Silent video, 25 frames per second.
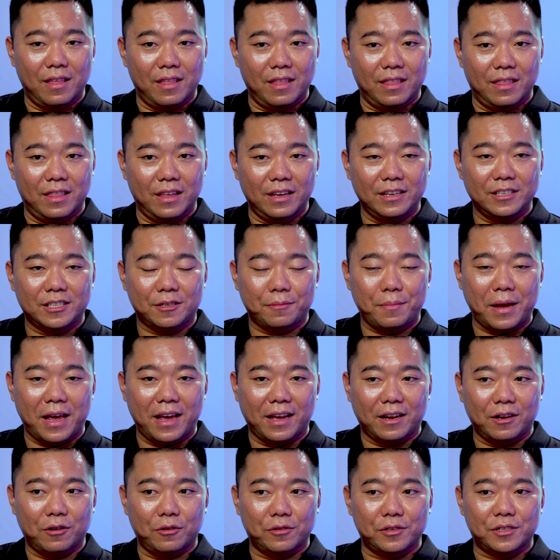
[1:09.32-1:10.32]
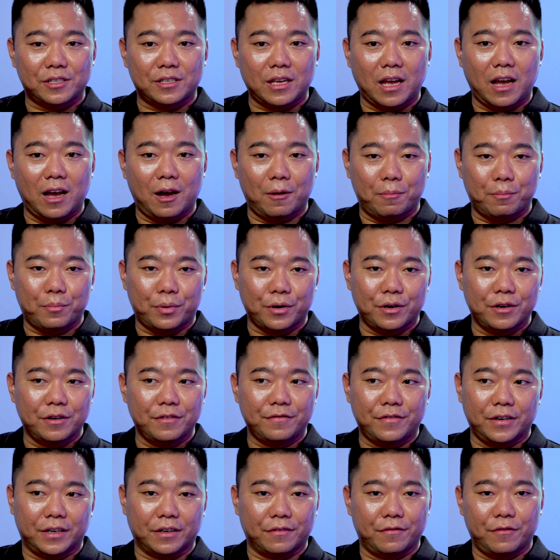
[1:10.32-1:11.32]
these panels are
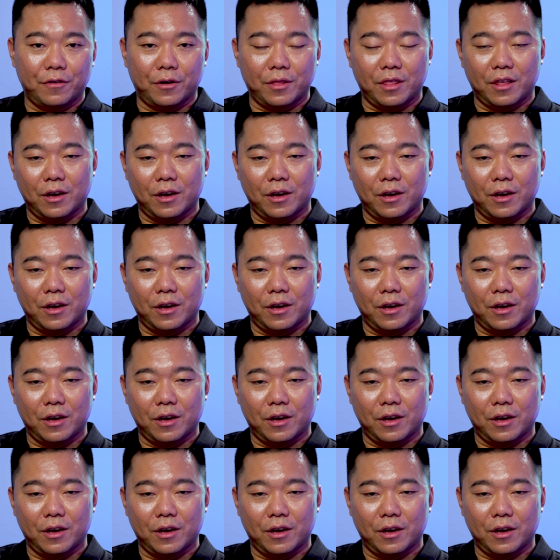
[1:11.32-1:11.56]
perfect for